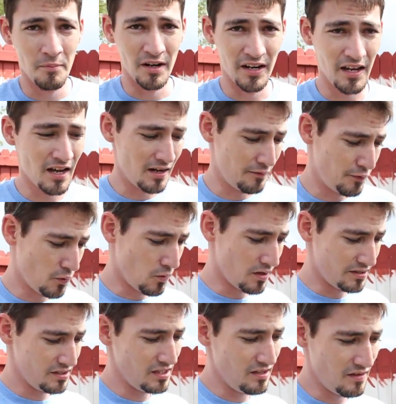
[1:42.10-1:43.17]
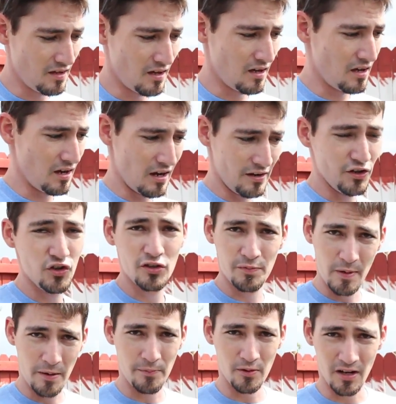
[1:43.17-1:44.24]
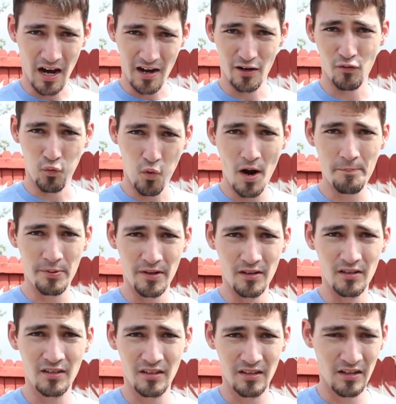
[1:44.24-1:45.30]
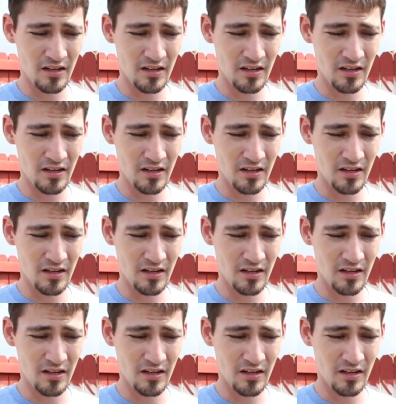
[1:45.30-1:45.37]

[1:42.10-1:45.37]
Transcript: But again, if you want to see the a newspaper kind of weapon,